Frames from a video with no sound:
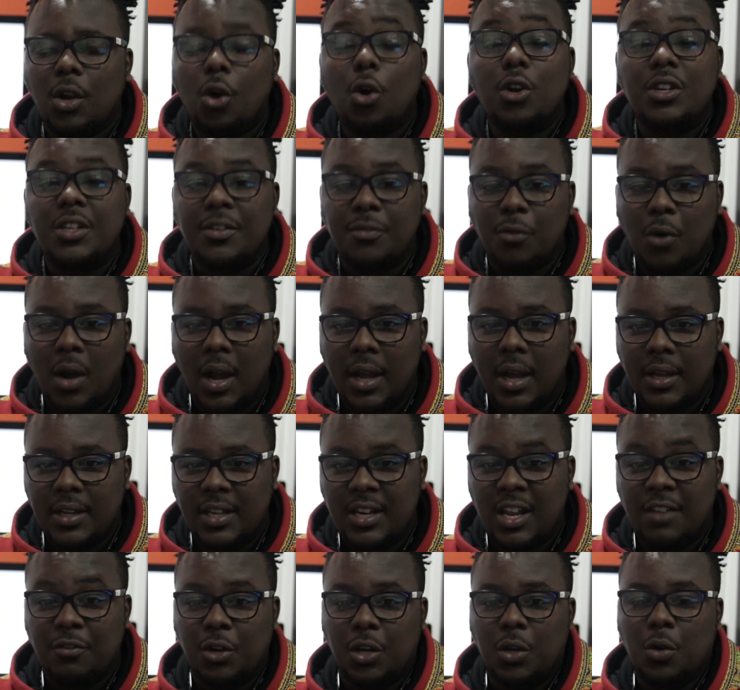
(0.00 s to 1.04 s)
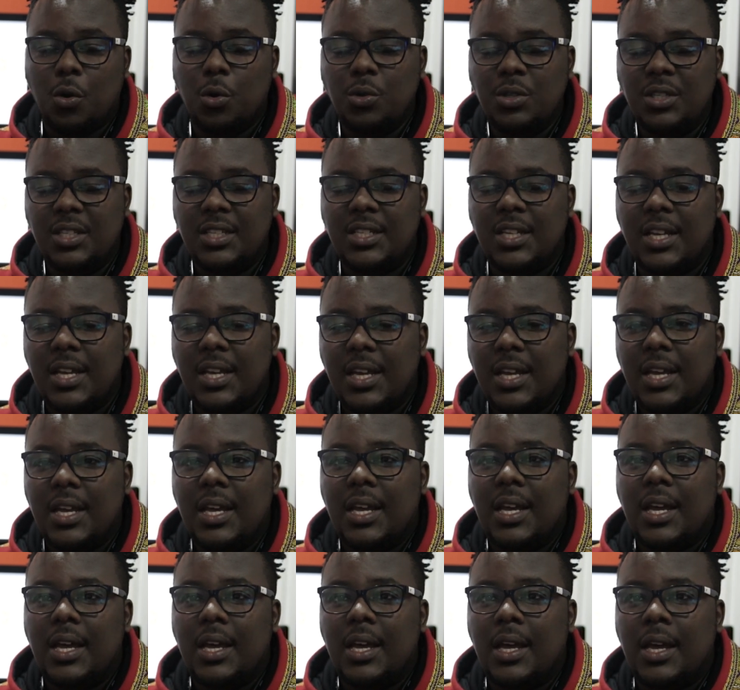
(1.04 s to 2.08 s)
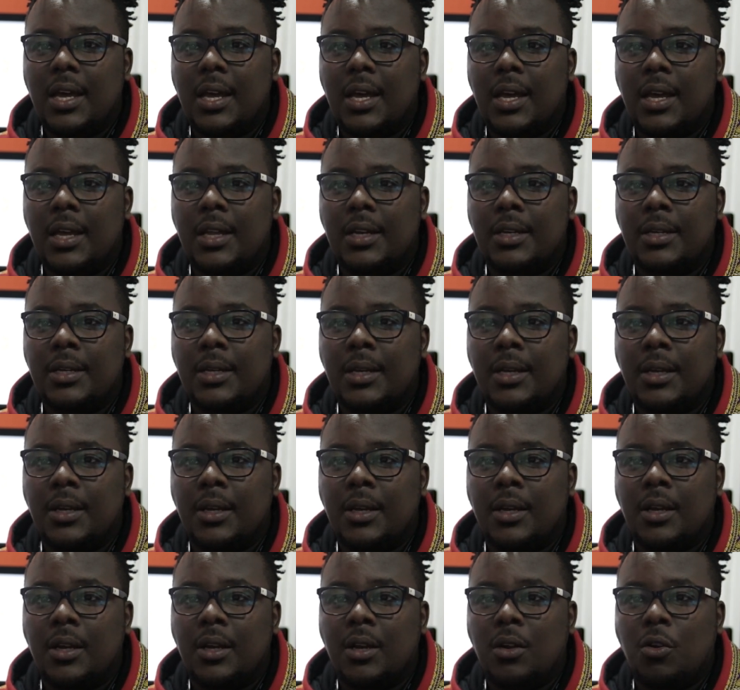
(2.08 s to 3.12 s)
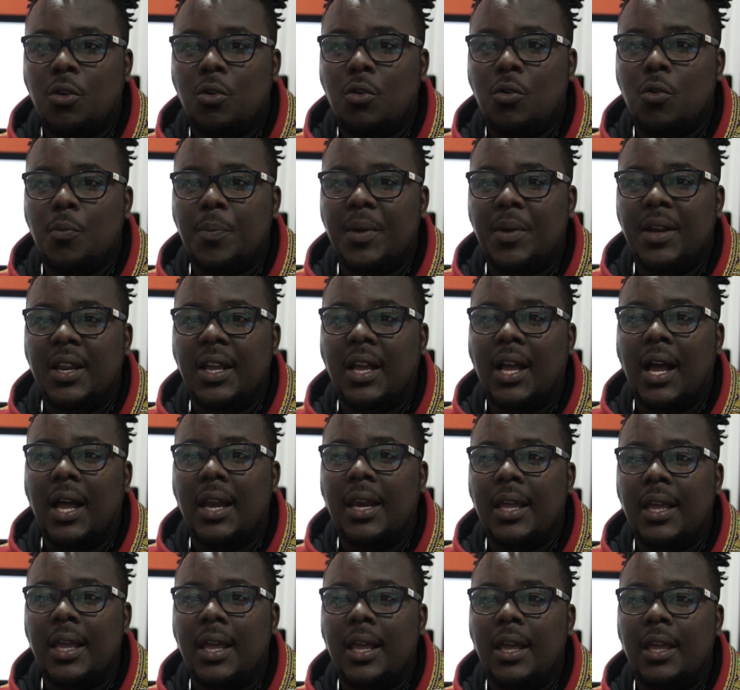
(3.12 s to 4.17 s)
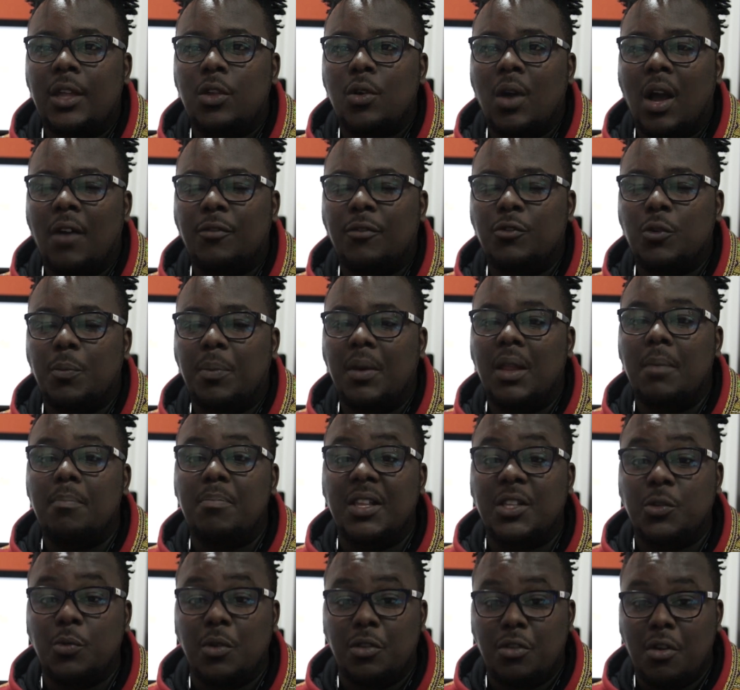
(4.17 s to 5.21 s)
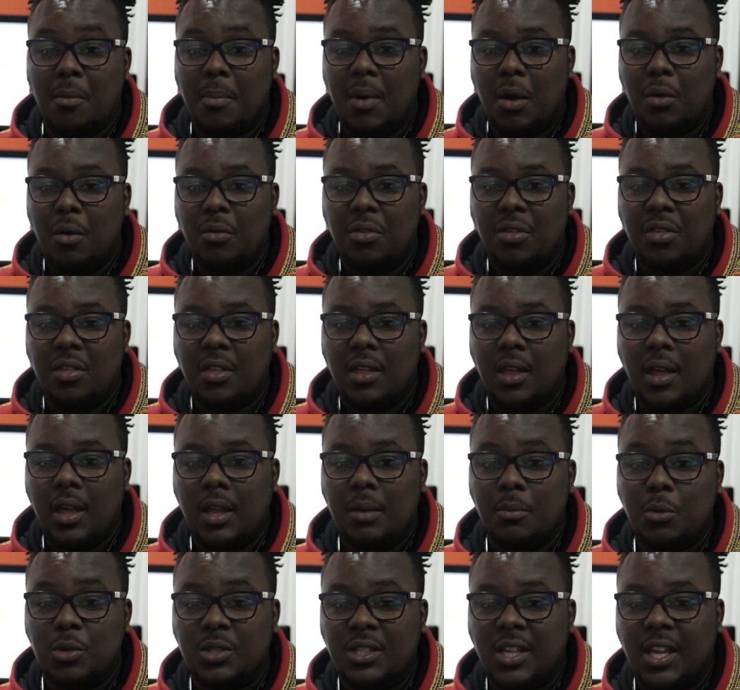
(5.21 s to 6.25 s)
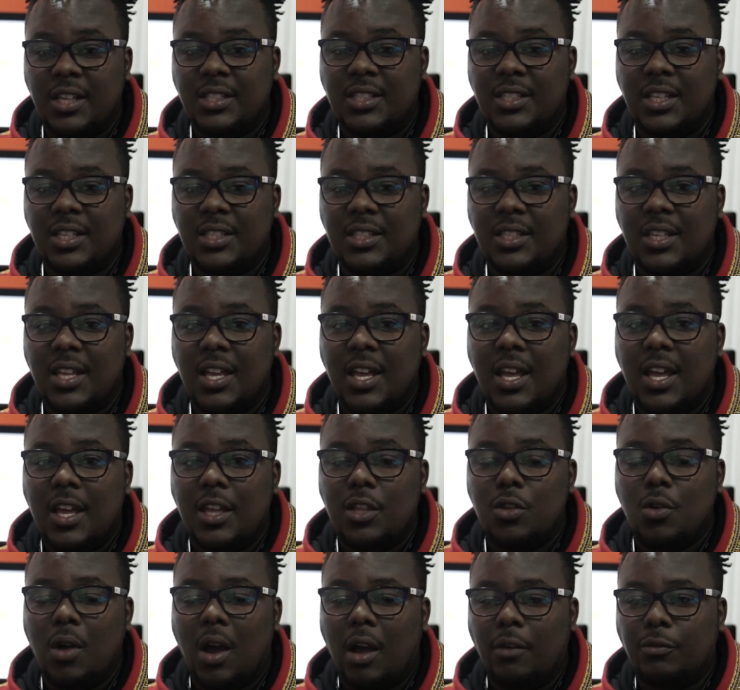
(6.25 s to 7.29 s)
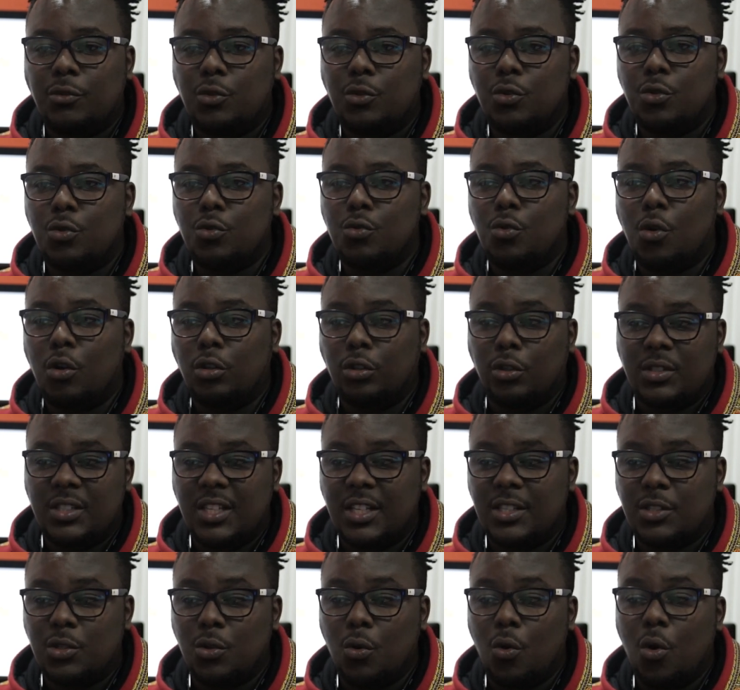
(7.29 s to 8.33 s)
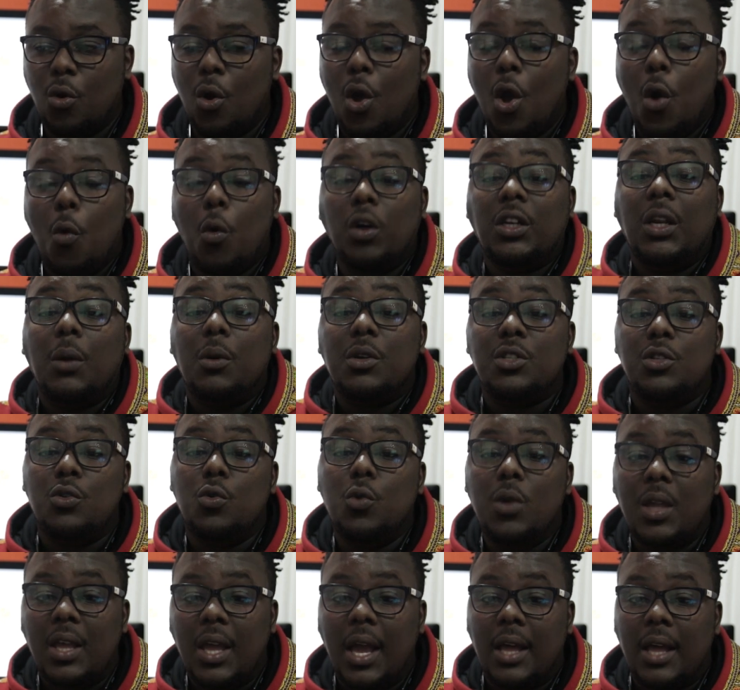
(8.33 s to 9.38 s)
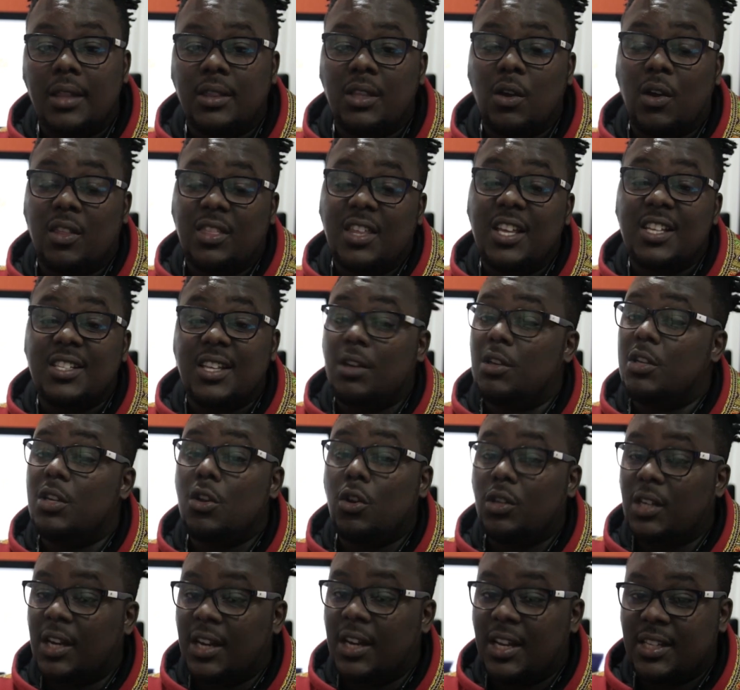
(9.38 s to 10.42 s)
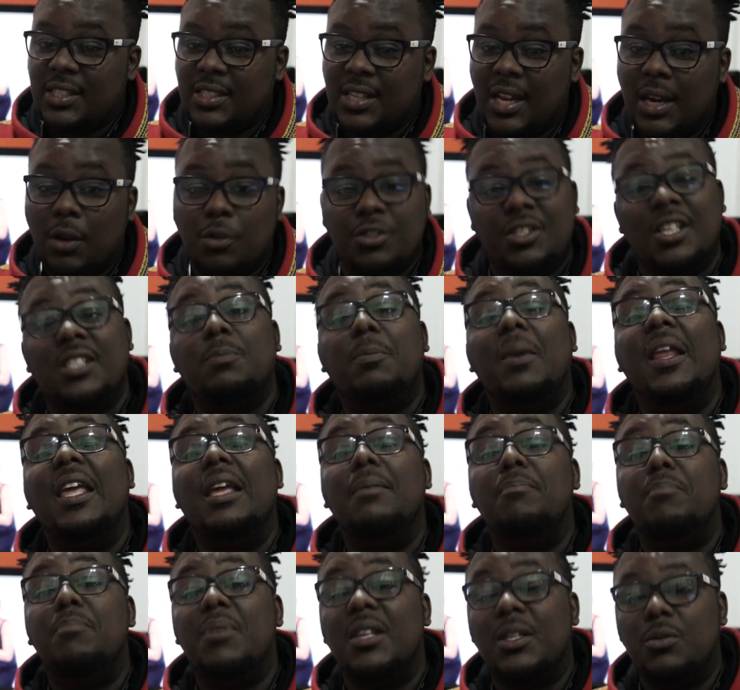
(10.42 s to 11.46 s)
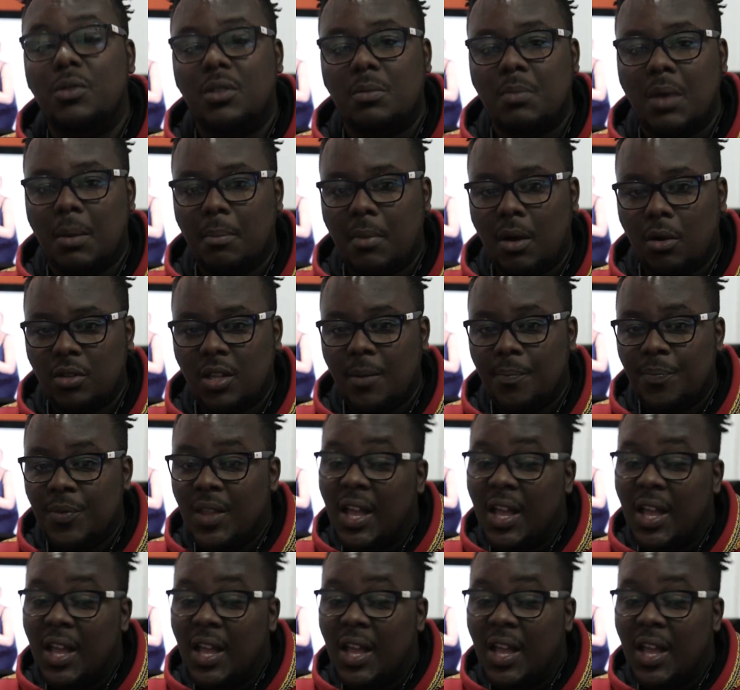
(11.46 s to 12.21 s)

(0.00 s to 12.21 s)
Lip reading: Côte d'Ivoire, in Ivory Coast. And Coupé de Calais, you have to play beats with your mouth in most cases. You have to do all those things. So what I was doing, there were things I did not understand. I was just playing beats with my mouth.